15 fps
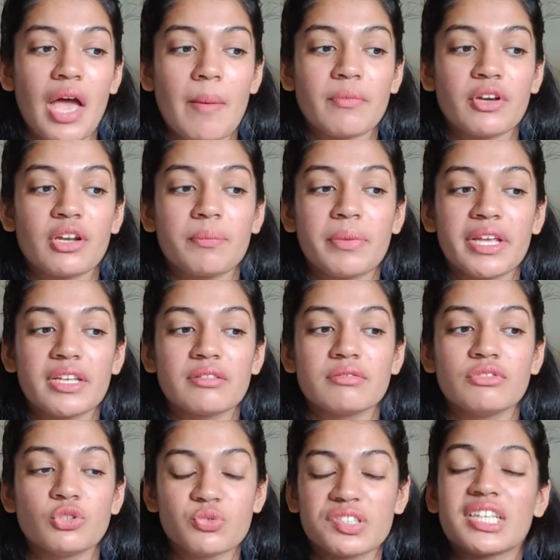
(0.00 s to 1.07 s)
I'm gonna be
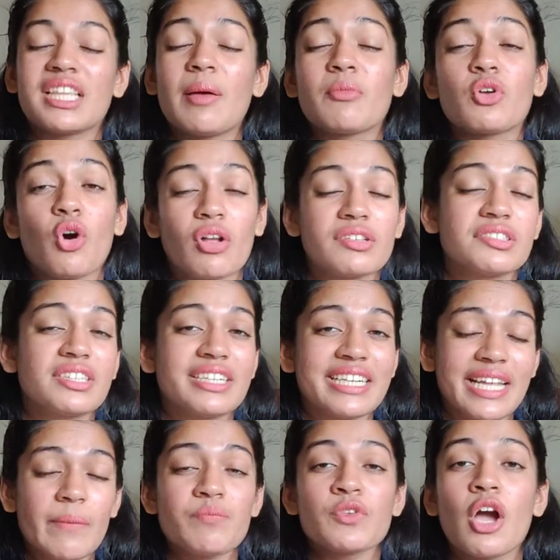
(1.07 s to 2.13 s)
using them
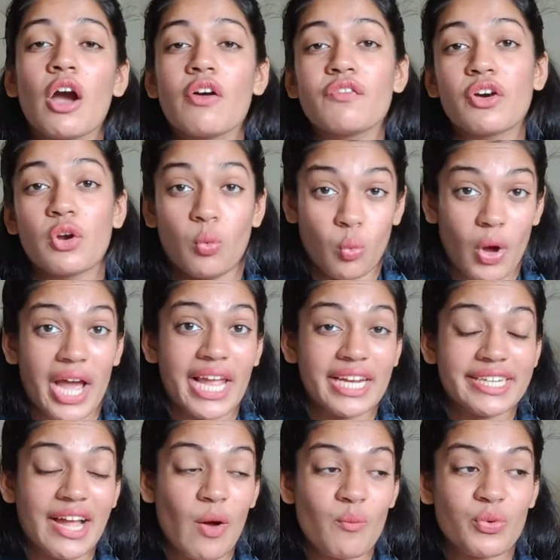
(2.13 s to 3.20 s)
constantly for a
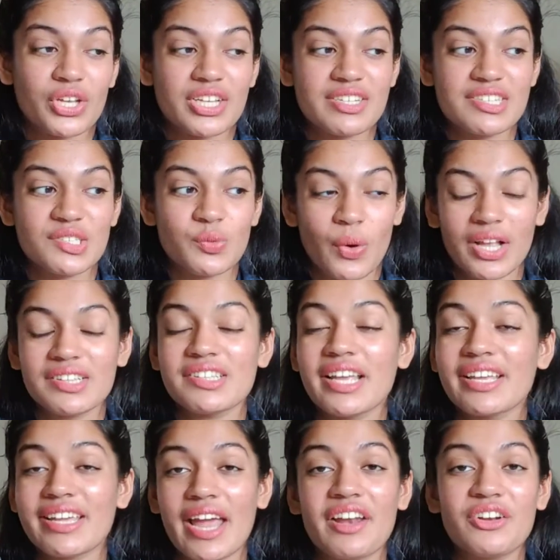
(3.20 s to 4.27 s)
while now, because once
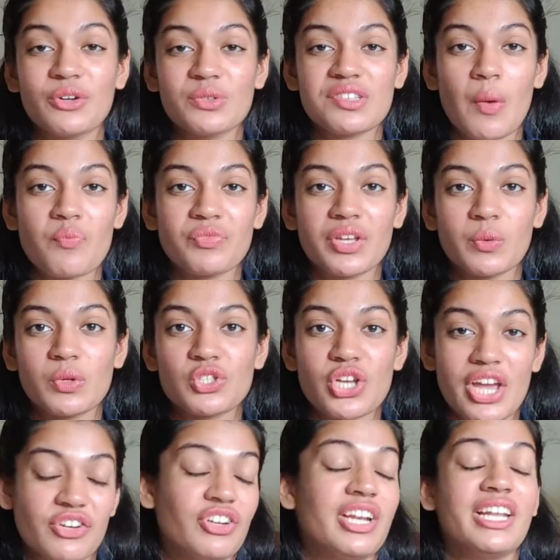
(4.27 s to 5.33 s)
I get into something which
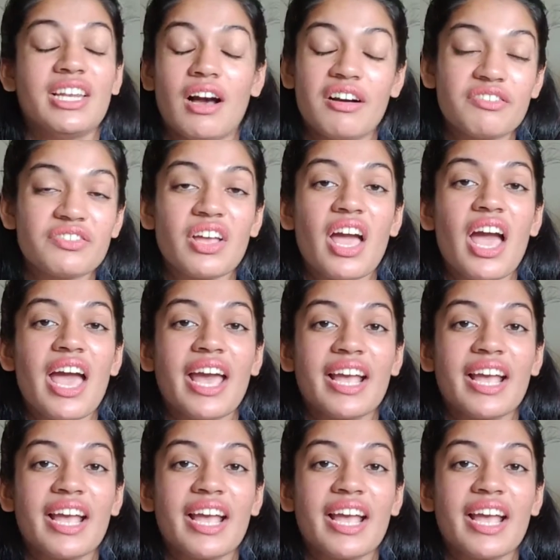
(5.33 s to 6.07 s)
I really love,